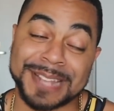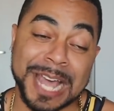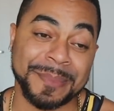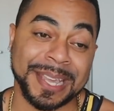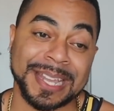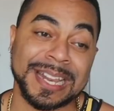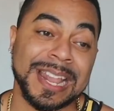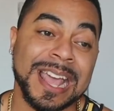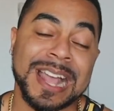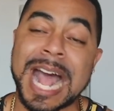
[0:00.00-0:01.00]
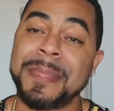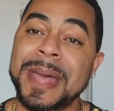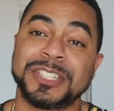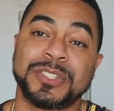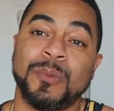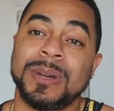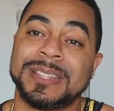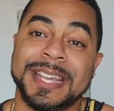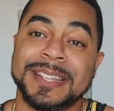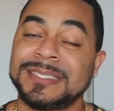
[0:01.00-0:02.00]
I mean, I'm not sure what
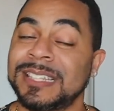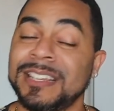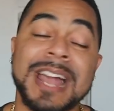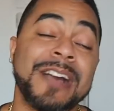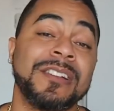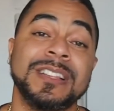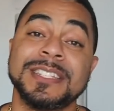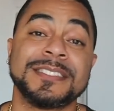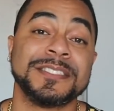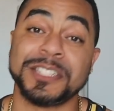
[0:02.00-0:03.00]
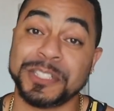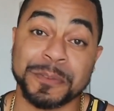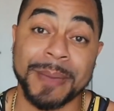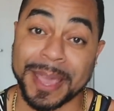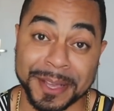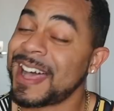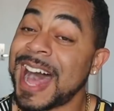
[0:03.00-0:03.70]
they can say. They're not going to listen to you, Pam.